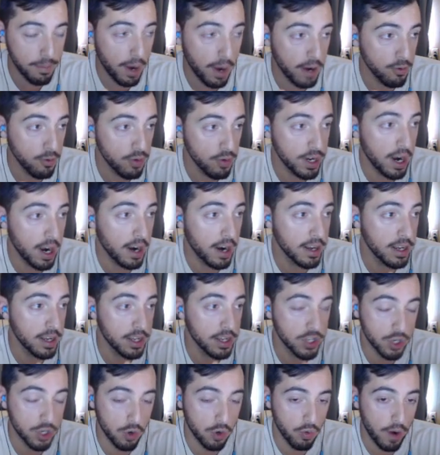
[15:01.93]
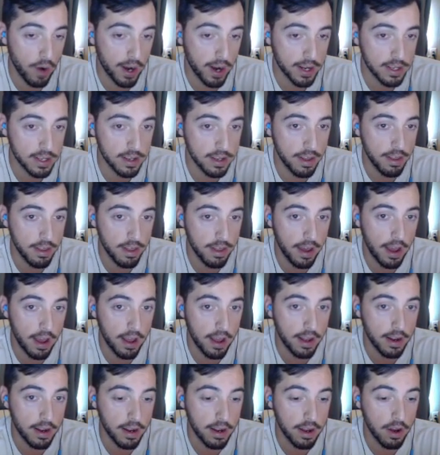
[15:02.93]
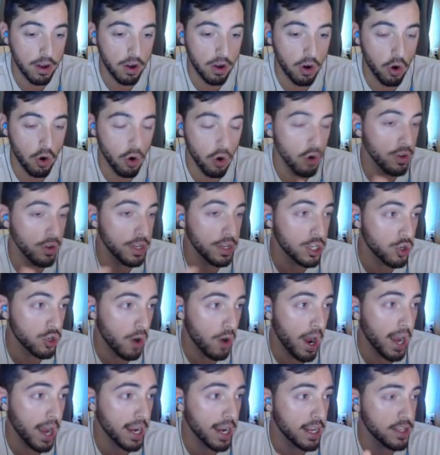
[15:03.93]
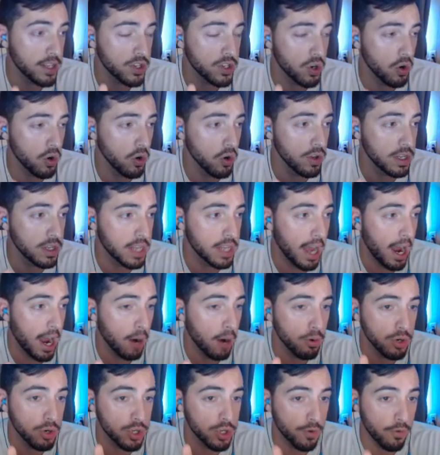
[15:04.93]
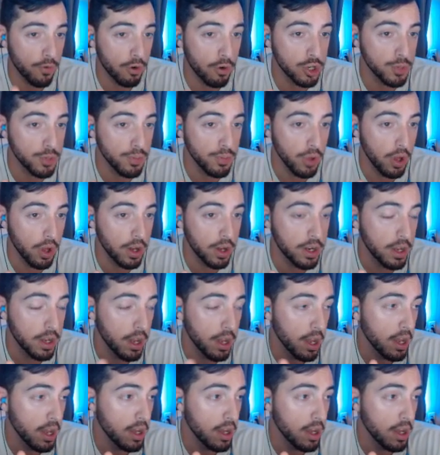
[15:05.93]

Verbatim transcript: my read on it is correct, then early dragons, early towers, first blood